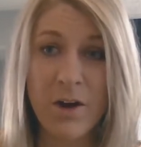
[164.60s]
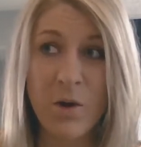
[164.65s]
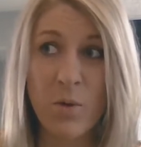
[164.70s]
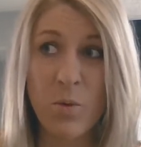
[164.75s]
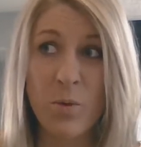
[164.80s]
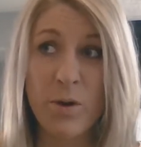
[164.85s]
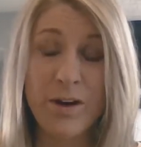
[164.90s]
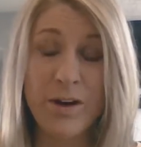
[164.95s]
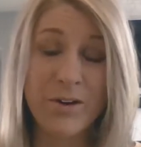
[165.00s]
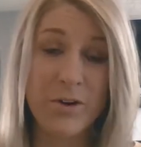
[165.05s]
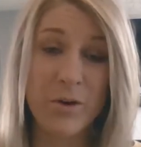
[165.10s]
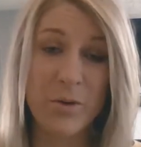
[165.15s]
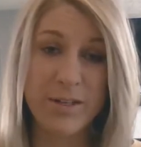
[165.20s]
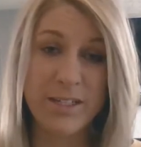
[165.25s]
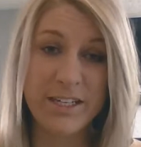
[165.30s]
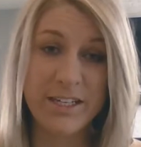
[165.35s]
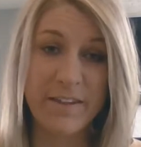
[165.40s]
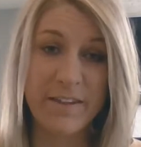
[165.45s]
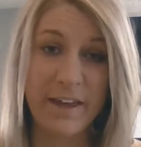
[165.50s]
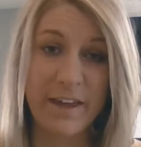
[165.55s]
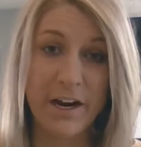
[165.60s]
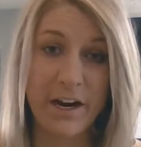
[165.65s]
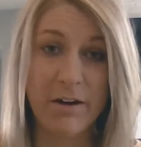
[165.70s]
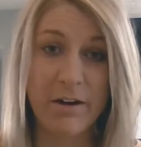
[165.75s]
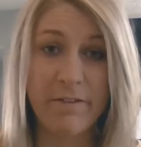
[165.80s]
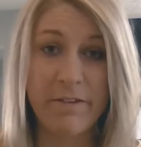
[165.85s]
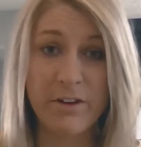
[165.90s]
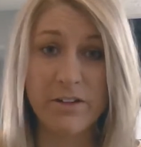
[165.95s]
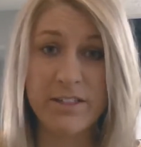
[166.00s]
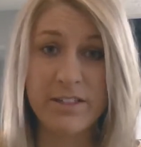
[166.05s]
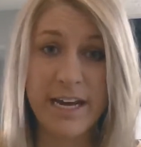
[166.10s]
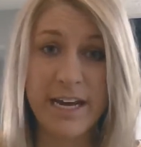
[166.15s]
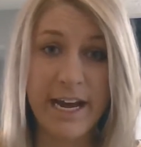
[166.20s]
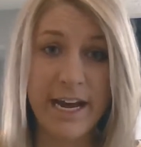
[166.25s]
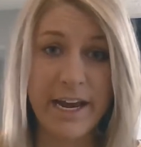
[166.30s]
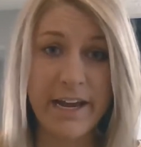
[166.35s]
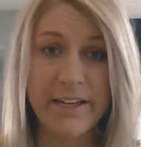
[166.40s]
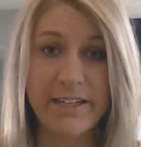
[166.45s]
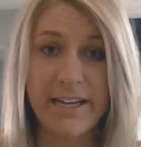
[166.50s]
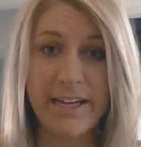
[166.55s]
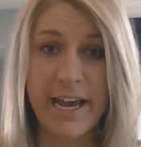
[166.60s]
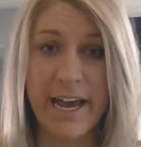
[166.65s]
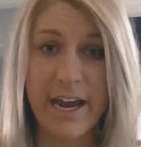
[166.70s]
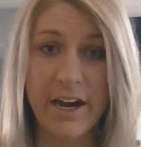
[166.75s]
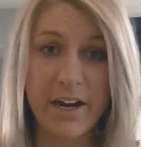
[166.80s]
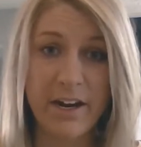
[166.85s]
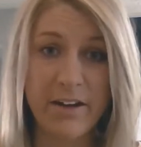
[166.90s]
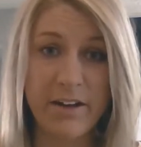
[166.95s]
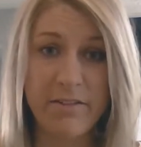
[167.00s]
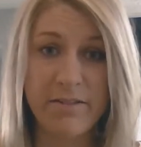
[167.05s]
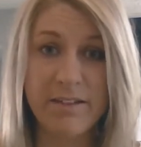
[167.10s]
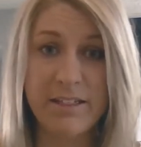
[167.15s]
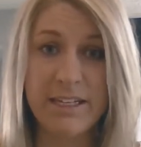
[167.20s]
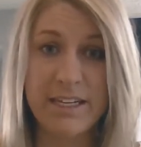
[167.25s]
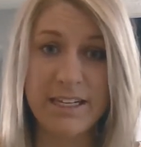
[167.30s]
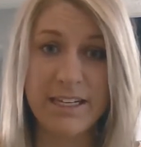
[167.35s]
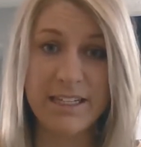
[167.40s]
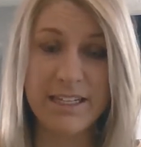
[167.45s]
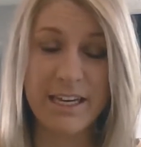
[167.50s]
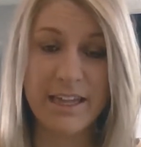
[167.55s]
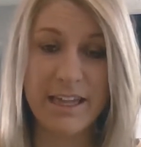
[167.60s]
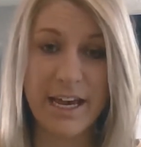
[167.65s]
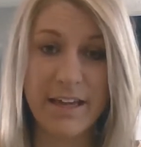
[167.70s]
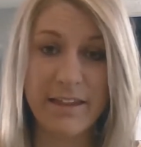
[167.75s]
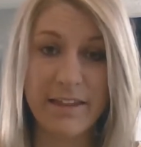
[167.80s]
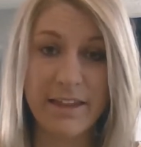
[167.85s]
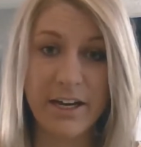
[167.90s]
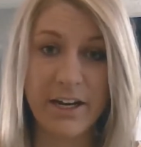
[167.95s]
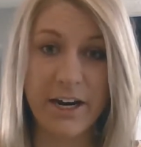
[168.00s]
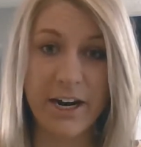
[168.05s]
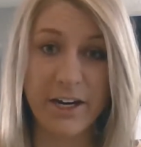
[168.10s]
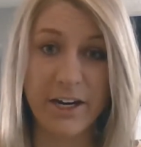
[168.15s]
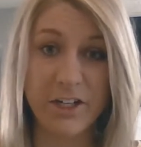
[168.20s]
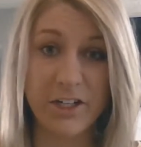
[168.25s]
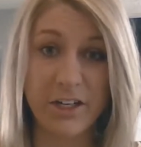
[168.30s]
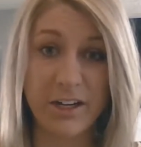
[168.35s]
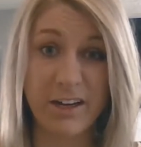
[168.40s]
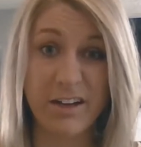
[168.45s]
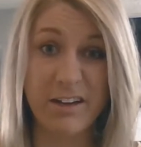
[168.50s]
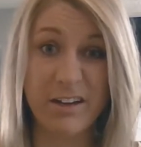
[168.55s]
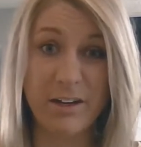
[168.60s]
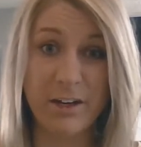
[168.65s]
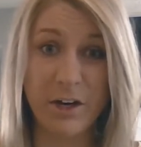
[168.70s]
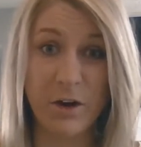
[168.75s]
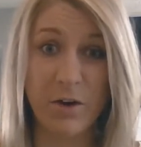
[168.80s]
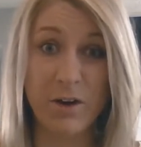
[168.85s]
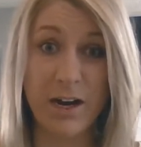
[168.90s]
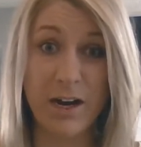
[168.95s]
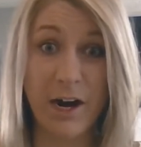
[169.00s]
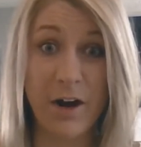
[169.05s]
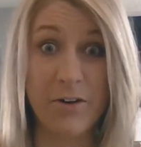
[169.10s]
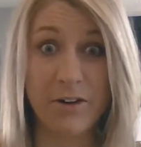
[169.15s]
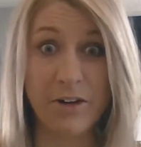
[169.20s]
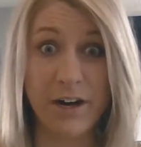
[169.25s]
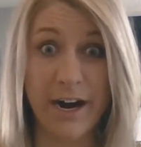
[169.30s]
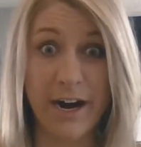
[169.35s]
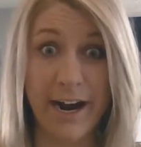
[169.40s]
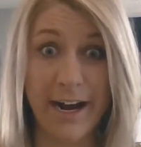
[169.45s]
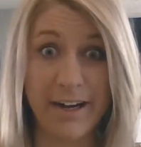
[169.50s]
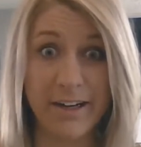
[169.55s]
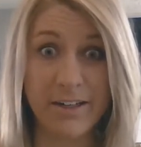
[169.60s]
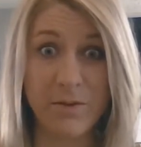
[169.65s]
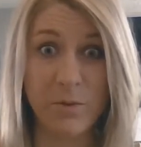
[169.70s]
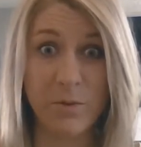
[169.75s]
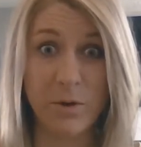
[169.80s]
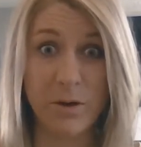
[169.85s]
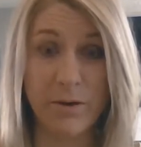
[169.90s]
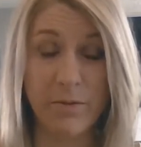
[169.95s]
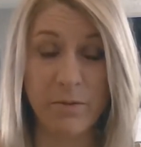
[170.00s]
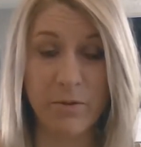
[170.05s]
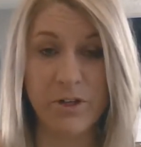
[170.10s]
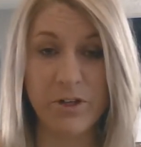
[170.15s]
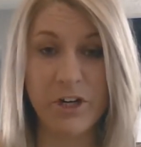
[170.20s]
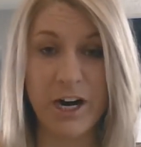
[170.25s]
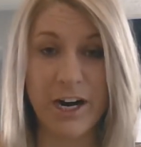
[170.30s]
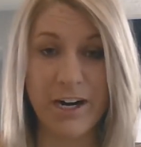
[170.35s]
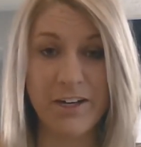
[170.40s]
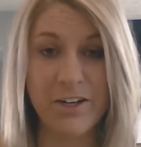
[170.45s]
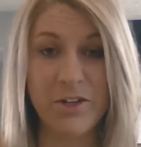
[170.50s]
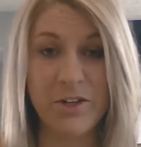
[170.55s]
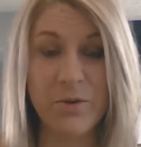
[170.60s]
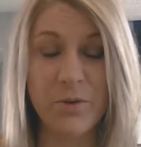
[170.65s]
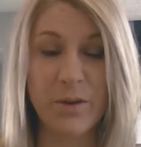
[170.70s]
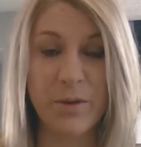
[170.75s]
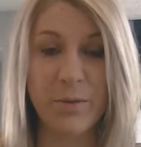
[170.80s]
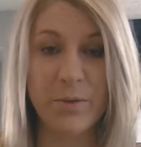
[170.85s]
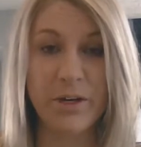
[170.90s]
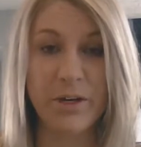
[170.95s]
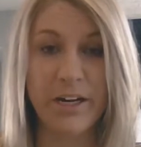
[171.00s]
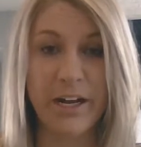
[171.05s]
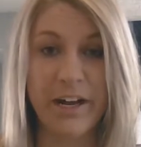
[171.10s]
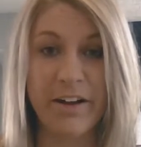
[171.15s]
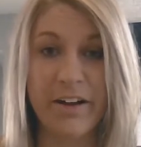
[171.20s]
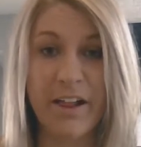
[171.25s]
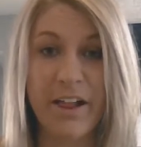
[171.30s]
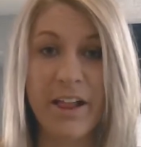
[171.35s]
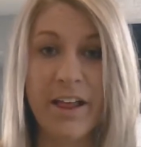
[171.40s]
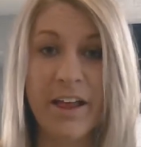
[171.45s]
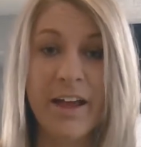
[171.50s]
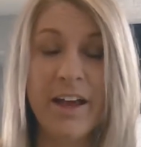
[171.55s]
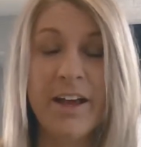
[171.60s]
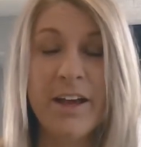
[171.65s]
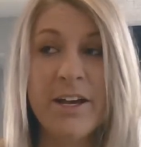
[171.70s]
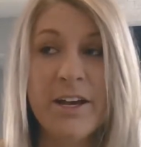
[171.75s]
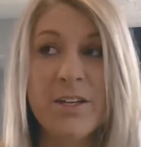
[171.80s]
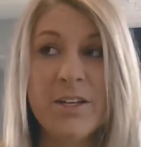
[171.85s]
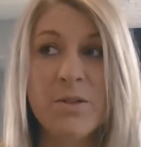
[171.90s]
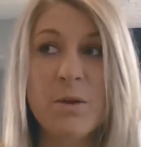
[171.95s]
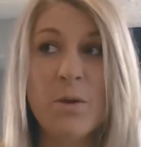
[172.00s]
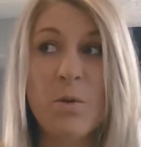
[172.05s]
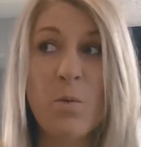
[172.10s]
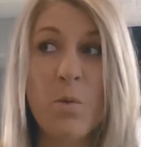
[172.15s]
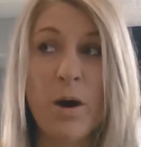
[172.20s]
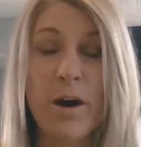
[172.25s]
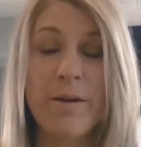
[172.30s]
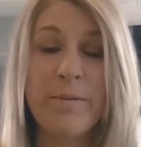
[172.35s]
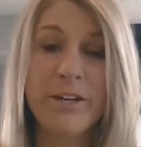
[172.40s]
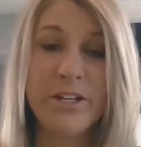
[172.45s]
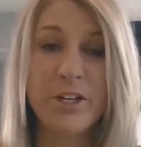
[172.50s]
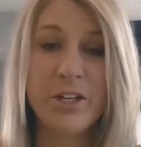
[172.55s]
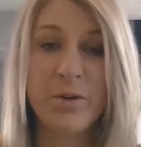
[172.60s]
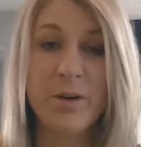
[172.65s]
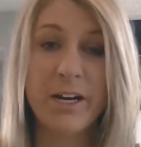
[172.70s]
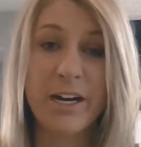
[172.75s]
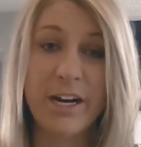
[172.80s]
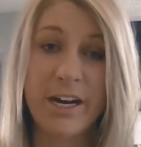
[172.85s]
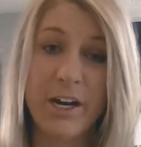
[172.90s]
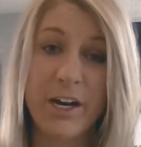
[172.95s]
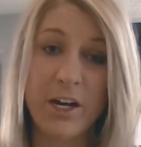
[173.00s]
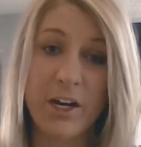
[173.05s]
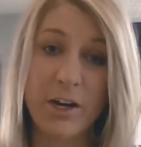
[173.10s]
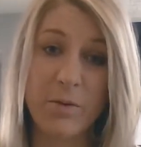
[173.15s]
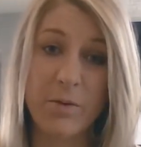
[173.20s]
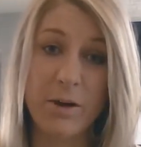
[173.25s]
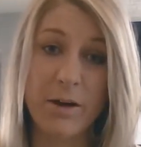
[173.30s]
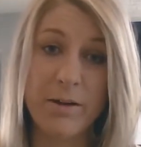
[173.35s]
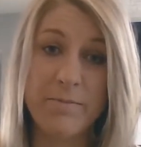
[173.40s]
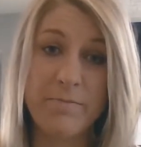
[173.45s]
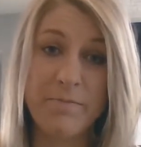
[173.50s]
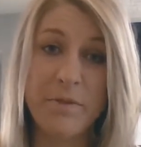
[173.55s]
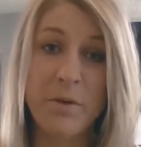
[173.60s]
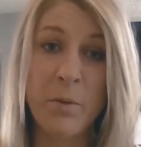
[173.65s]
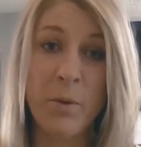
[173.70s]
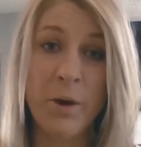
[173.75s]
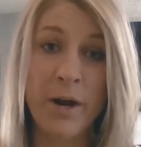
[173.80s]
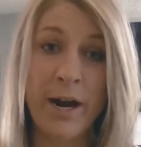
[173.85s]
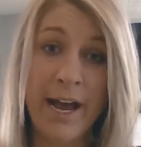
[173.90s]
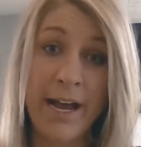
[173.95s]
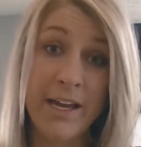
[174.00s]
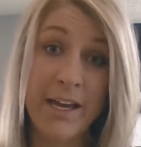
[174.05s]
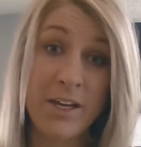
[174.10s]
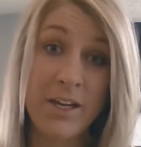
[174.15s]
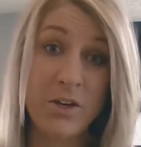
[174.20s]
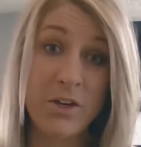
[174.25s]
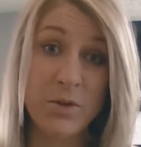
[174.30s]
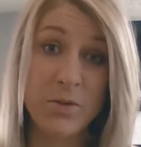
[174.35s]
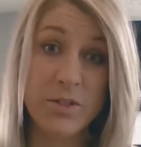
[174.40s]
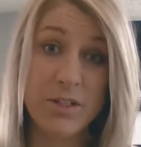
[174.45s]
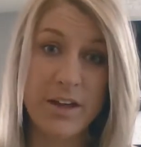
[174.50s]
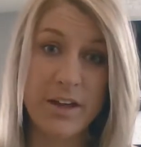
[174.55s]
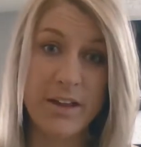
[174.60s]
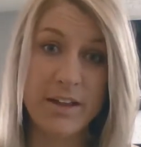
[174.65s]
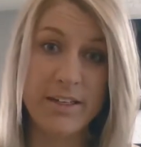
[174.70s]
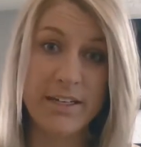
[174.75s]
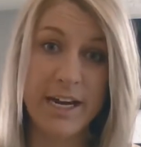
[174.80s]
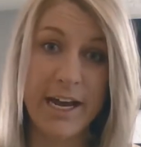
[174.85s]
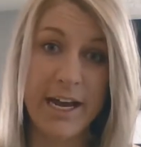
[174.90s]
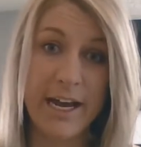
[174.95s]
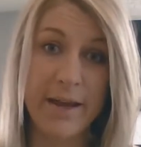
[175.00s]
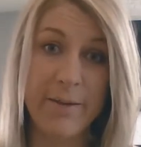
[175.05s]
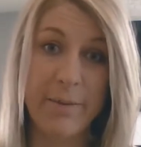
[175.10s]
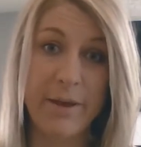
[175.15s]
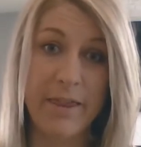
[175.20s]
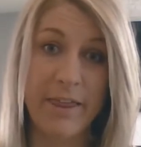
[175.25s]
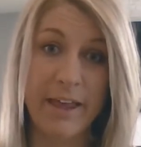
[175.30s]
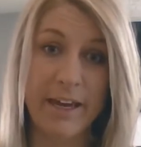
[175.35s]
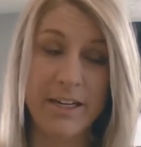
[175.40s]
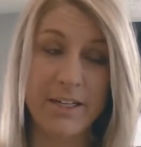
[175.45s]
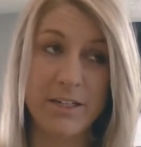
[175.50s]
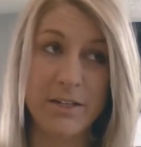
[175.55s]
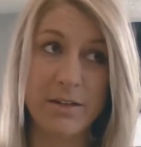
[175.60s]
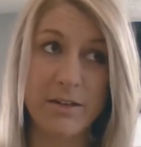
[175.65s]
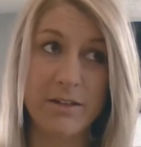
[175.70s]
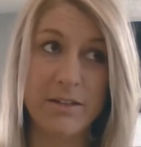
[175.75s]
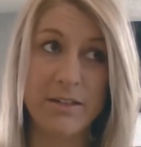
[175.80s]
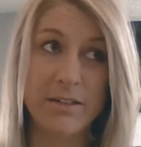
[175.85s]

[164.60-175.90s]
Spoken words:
we don't know what's in there. If there's dyes, additives, things like that, that could actually, counteract what we're trying to do with the prenatal. So we want to make sure we're getting a good one. The one I use all the time and like to